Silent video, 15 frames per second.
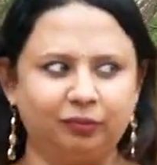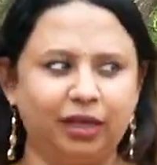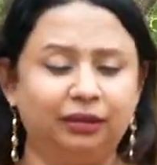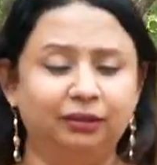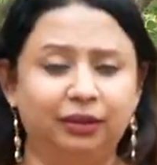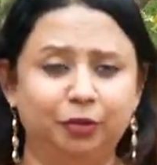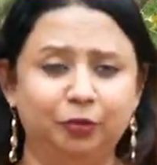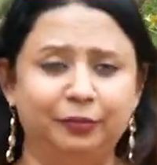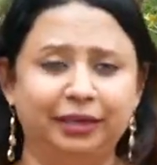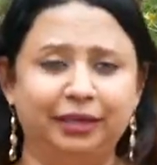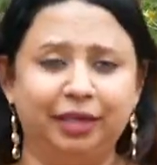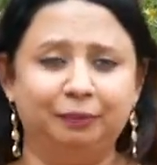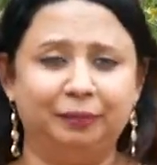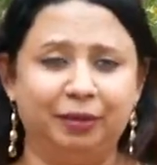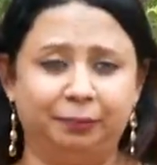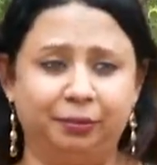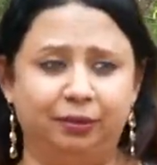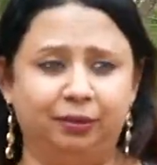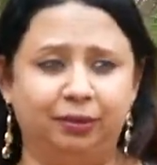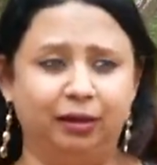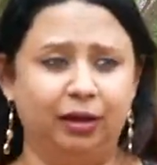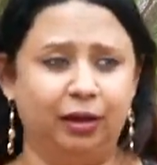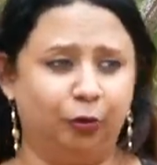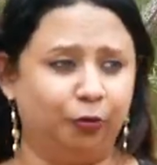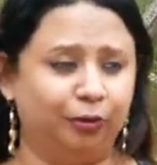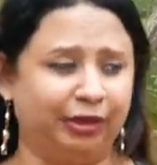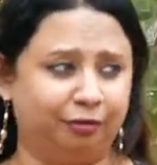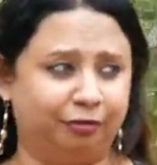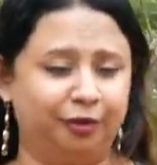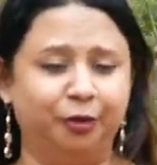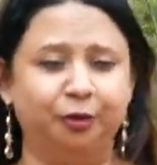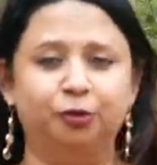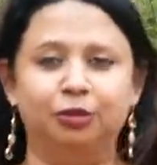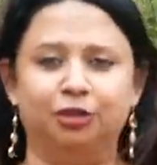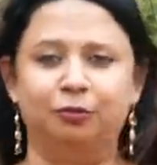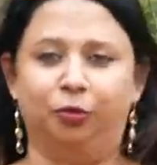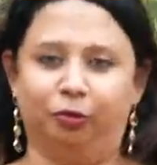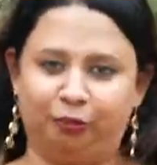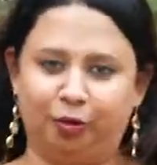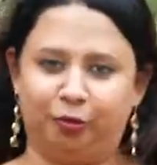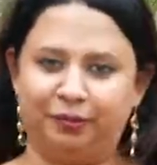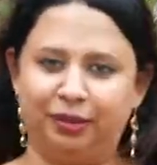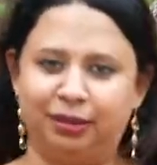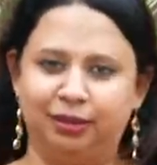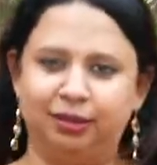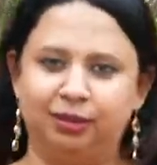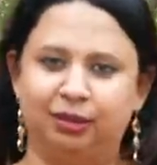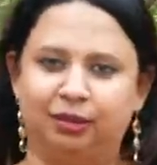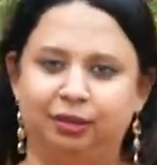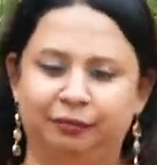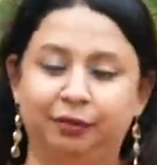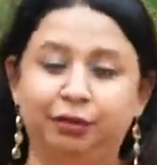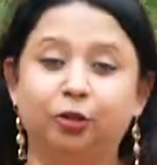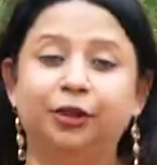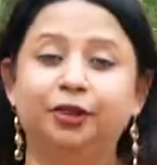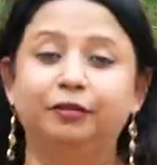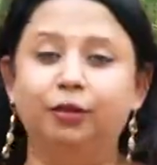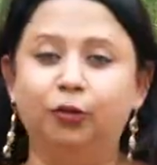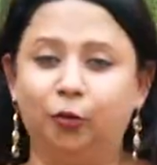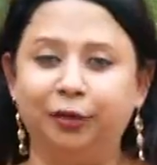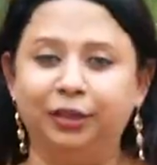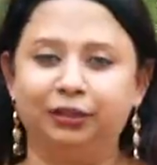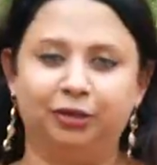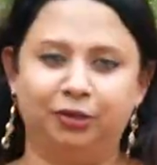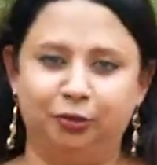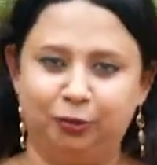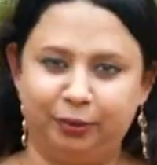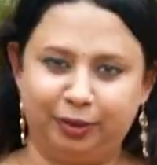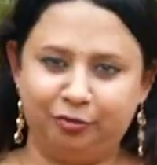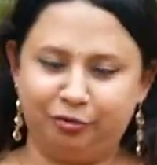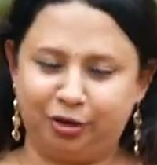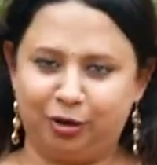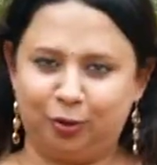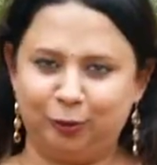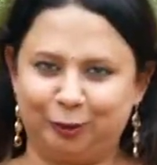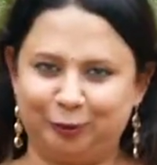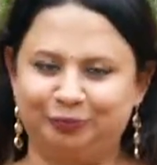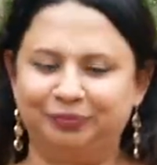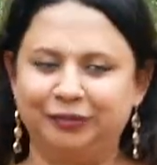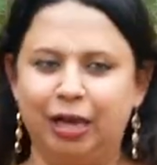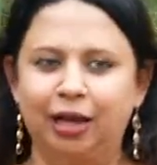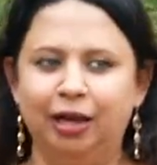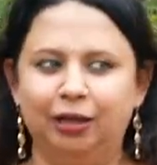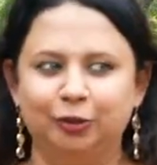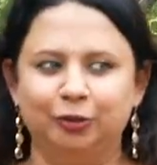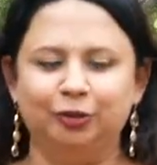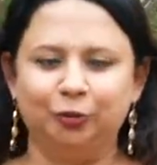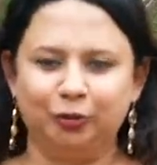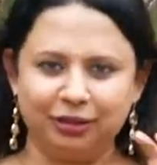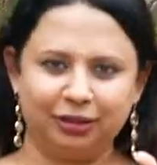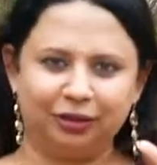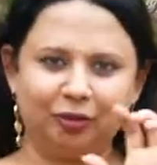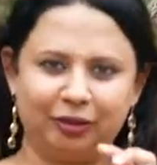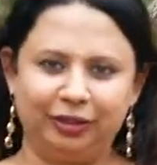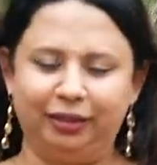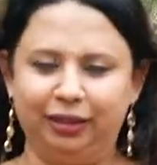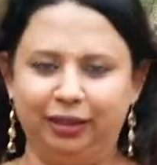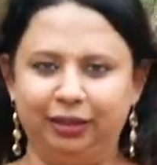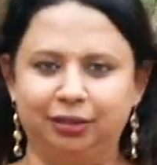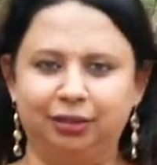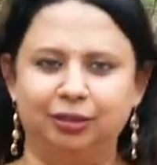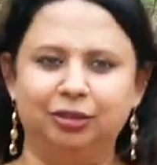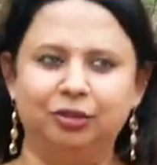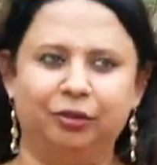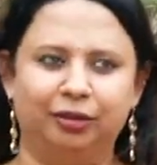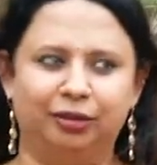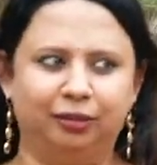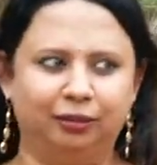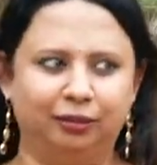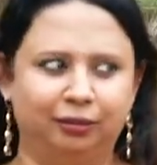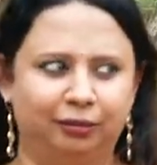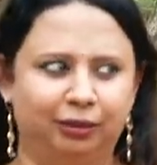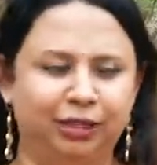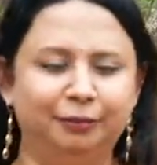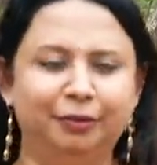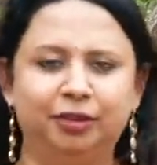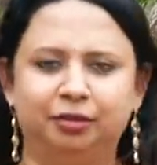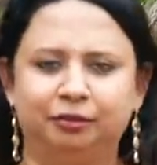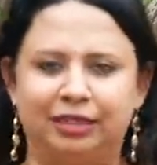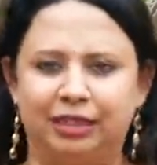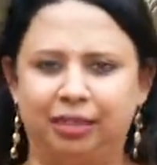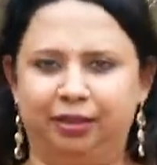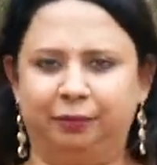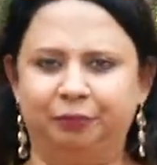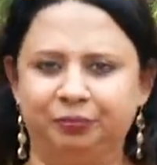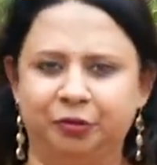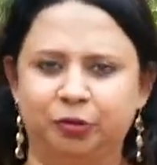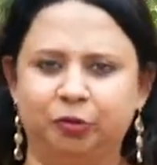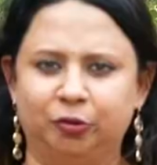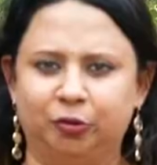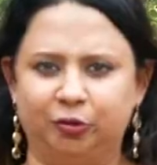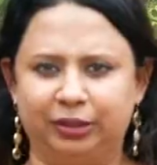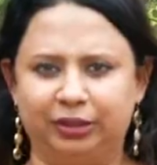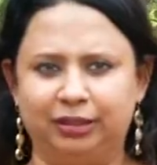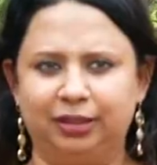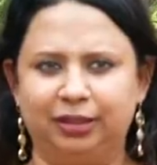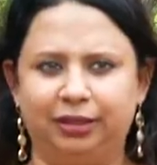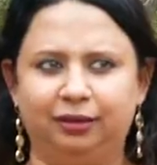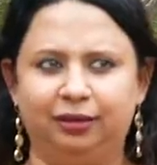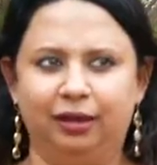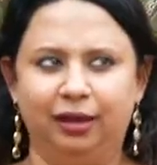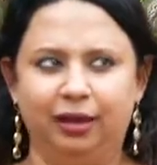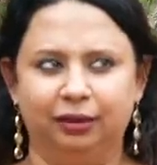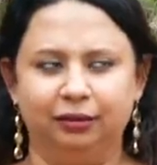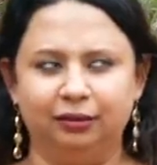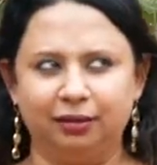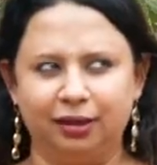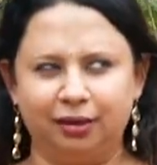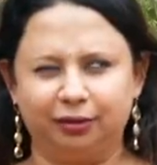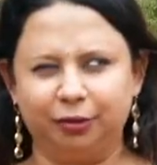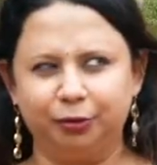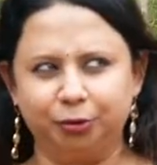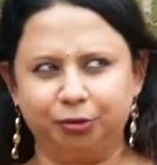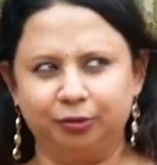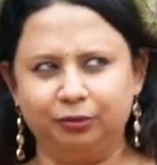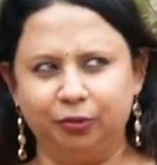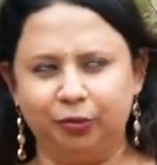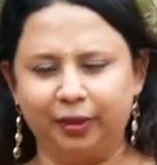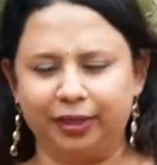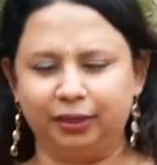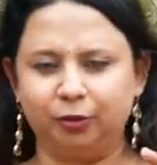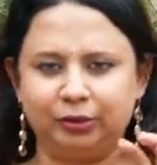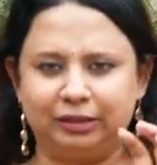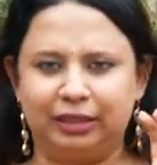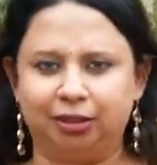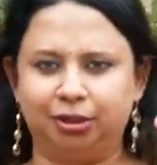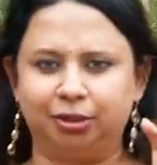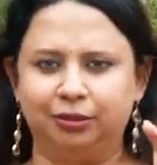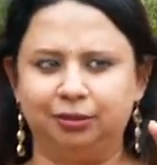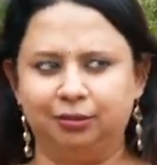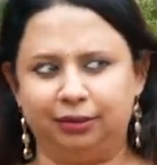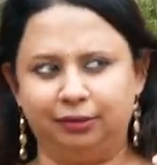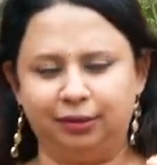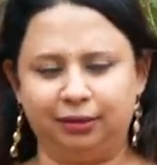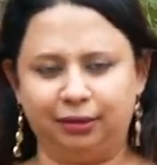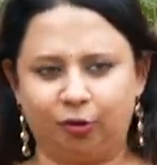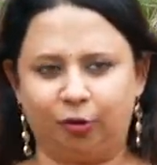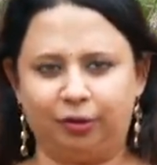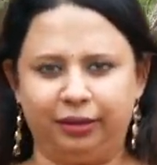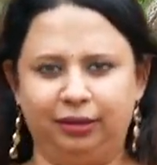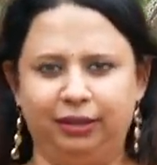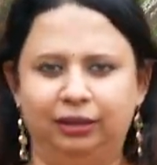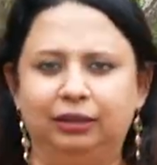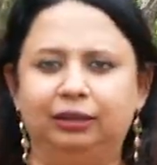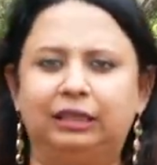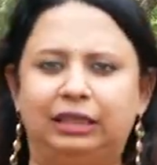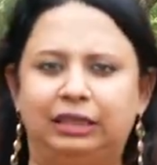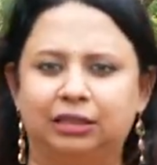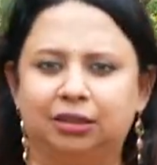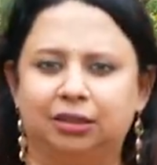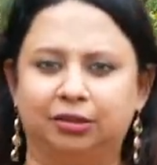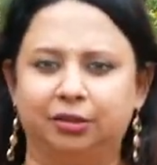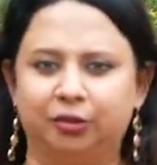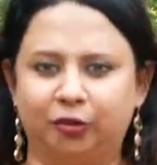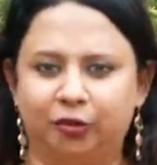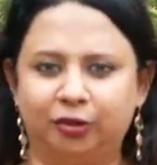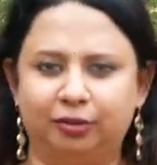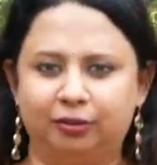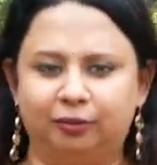and then you may get people who will refer you to some good properties without even knowing that you're looking for a house. So those are all indications, or nimit we say. So it's like, you should look at those lakshans and then accordingly increase your